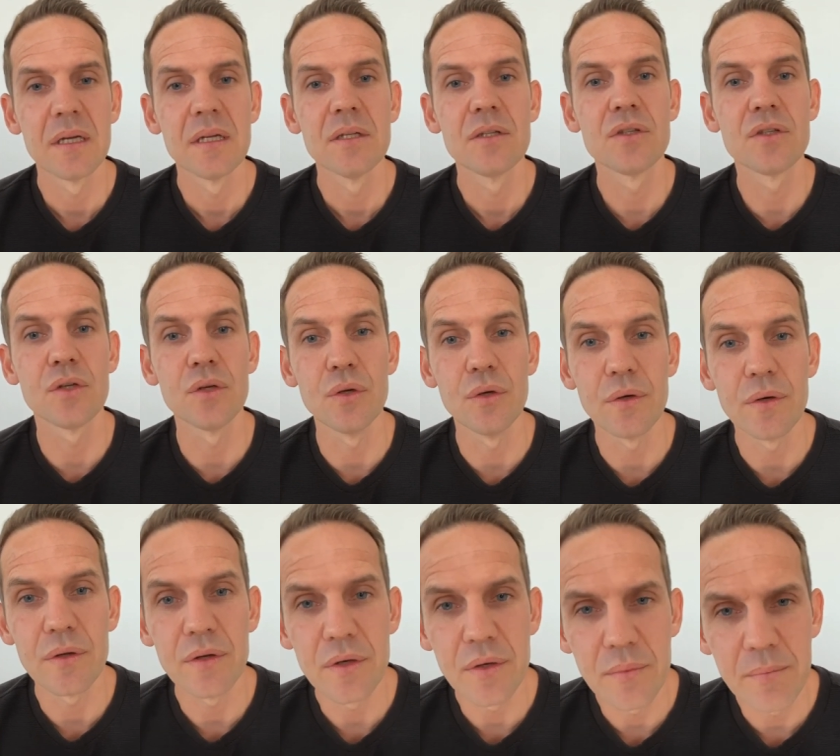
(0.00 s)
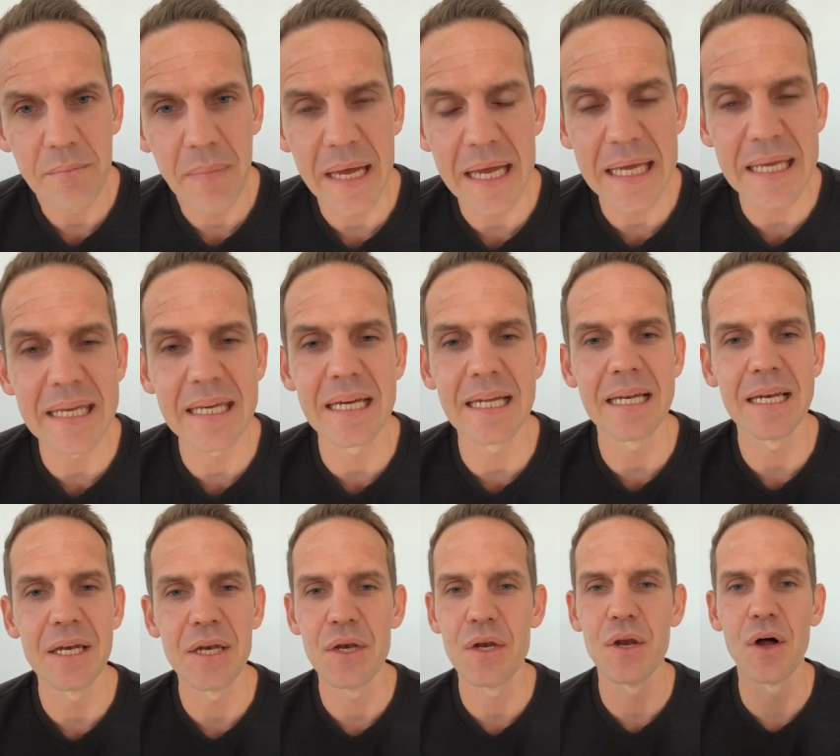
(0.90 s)
to make
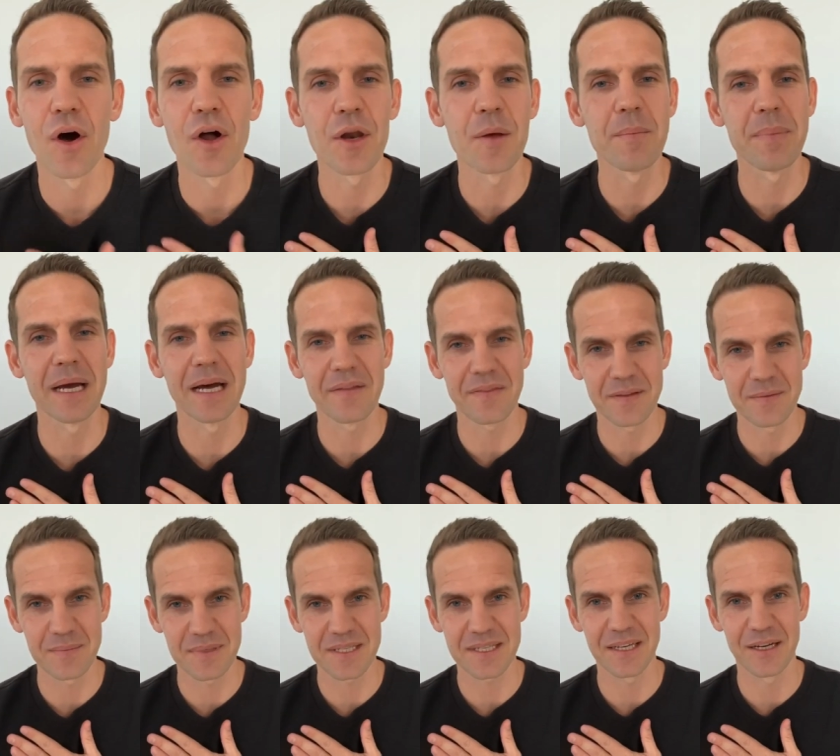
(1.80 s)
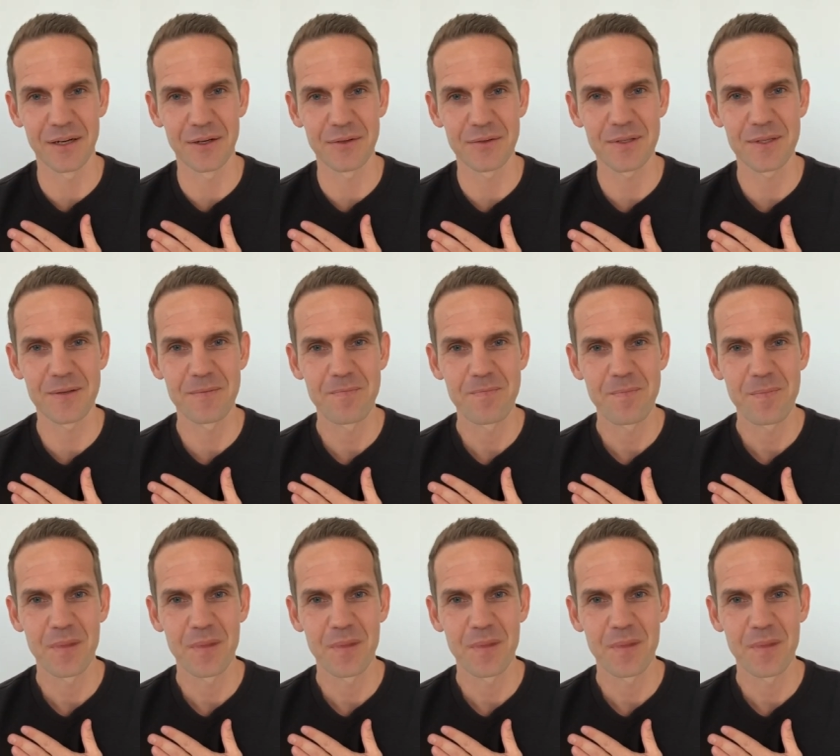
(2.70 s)
it not about themselves,